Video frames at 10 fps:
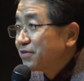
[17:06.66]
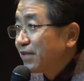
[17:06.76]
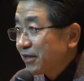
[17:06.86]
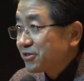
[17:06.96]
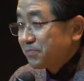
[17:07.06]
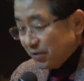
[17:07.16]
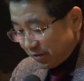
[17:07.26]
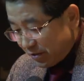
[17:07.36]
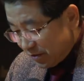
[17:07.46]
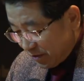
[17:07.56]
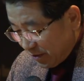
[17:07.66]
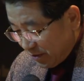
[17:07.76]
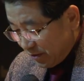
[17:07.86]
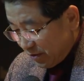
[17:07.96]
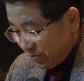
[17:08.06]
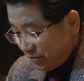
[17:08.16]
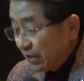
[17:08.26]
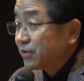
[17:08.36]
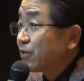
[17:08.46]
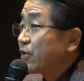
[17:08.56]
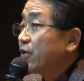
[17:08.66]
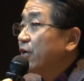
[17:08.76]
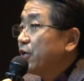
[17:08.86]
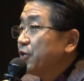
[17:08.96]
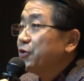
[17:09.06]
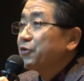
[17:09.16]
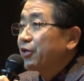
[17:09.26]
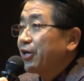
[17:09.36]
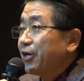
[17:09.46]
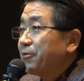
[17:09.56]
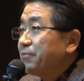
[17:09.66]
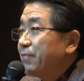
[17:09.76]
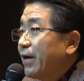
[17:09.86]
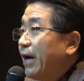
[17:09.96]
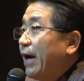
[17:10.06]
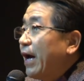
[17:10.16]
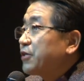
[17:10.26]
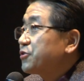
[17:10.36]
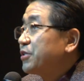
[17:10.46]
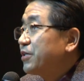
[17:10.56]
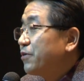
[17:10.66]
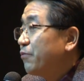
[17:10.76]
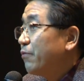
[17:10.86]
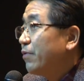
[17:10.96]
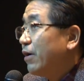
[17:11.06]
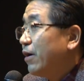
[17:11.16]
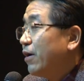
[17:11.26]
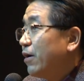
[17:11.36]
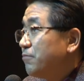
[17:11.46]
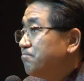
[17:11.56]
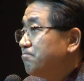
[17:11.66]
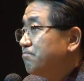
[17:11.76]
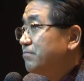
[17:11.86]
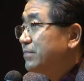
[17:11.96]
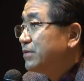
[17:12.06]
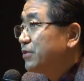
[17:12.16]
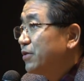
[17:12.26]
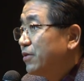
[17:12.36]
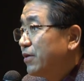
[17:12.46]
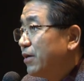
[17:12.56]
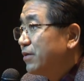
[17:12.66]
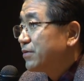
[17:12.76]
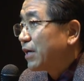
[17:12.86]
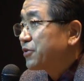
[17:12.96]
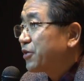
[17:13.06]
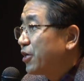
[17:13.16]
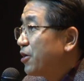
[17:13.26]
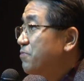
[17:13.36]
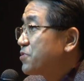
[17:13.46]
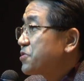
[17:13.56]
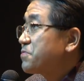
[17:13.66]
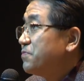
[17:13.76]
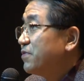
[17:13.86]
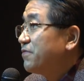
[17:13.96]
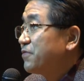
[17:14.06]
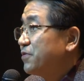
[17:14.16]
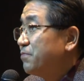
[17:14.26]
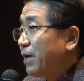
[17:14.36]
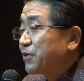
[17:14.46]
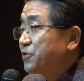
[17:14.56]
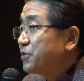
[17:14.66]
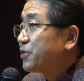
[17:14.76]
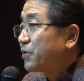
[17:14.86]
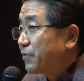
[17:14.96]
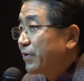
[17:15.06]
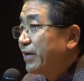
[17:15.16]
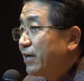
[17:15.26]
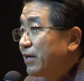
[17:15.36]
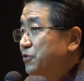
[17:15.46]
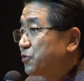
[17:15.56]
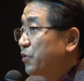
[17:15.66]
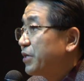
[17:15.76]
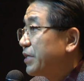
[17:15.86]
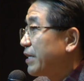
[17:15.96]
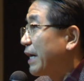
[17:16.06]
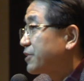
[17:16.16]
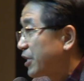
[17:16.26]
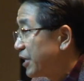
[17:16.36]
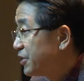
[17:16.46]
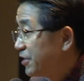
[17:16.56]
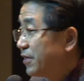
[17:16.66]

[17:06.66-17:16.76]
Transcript: the next speaker, Dr. Yoon Kim. Actually, Dr. Kim just moved back to Korea, joining the SK